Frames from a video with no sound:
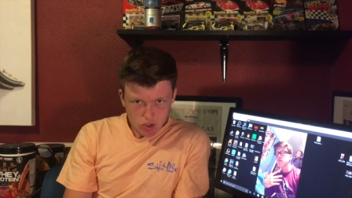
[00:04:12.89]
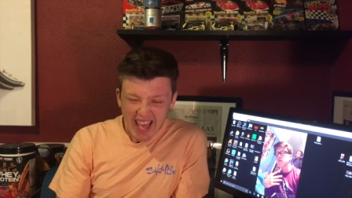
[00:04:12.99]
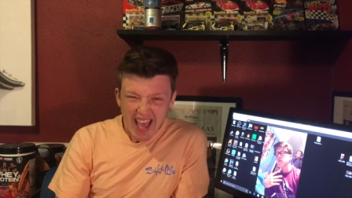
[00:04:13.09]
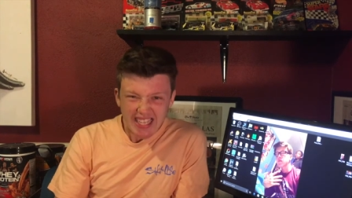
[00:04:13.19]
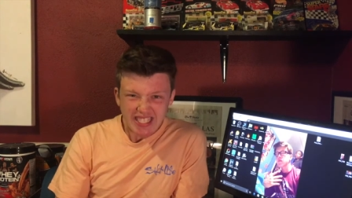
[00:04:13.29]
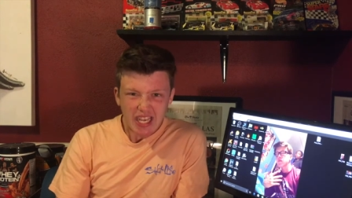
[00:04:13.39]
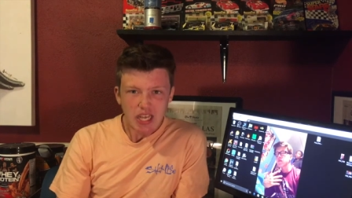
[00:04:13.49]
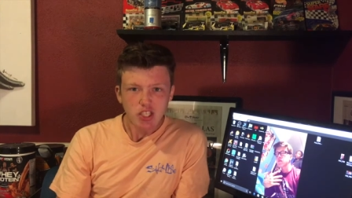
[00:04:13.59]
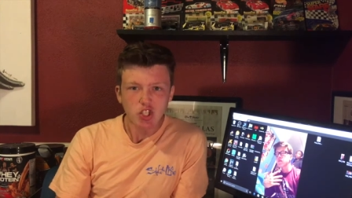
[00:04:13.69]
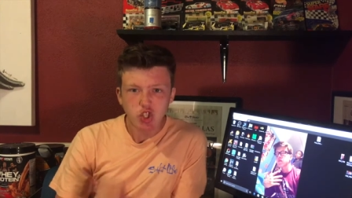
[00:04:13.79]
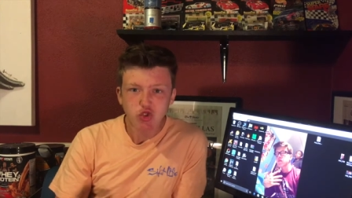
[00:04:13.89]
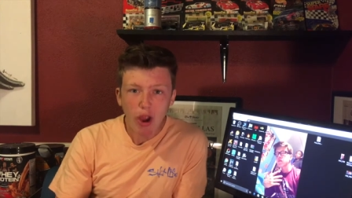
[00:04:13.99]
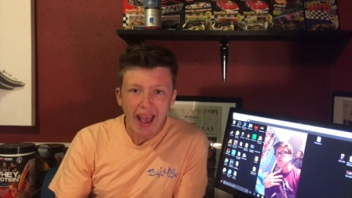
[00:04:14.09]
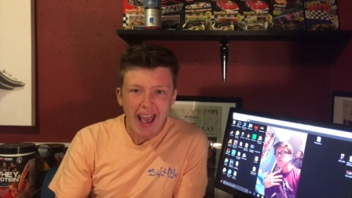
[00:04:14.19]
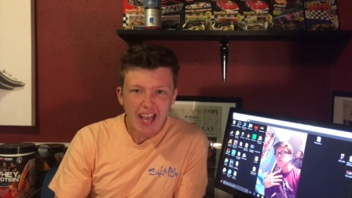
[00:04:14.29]
This
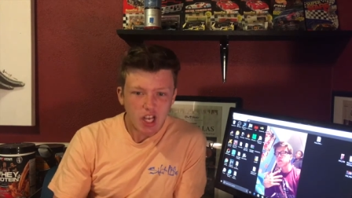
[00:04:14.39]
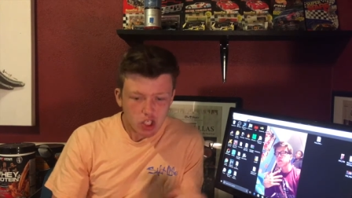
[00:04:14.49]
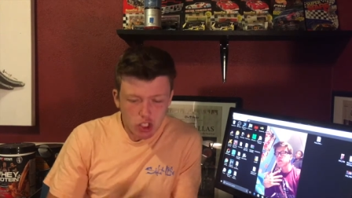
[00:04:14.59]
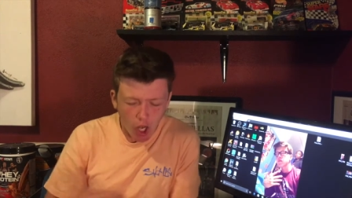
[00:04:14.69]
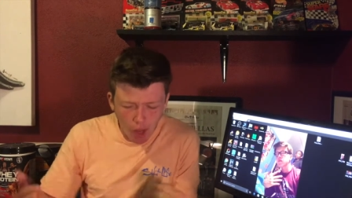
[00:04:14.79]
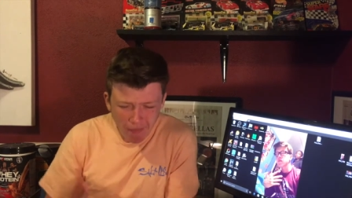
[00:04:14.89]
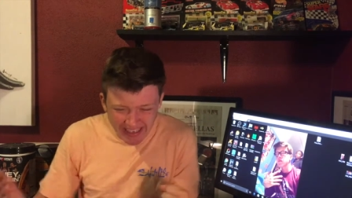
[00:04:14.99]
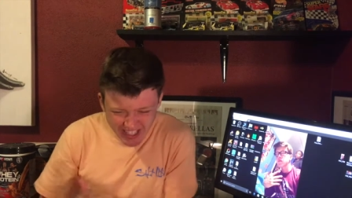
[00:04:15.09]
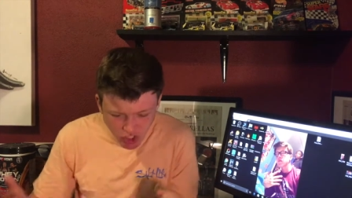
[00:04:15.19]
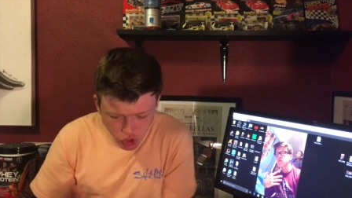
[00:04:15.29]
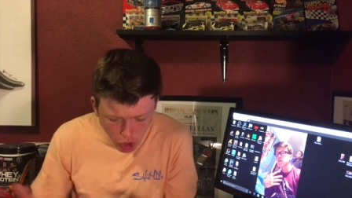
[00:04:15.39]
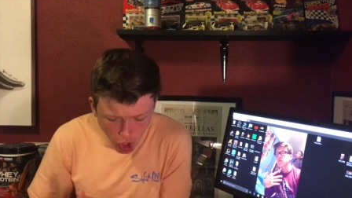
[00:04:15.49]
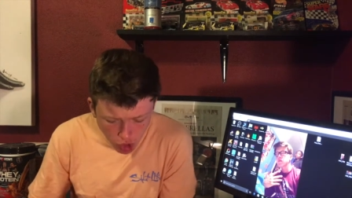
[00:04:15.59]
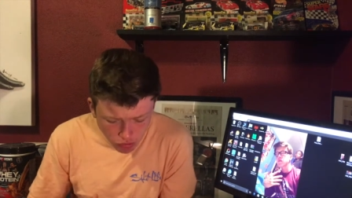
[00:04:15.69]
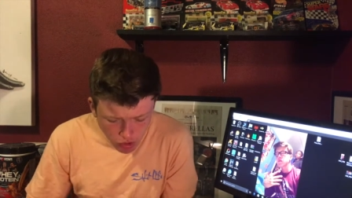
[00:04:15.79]
track coming
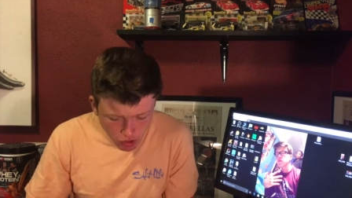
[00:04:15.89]
soon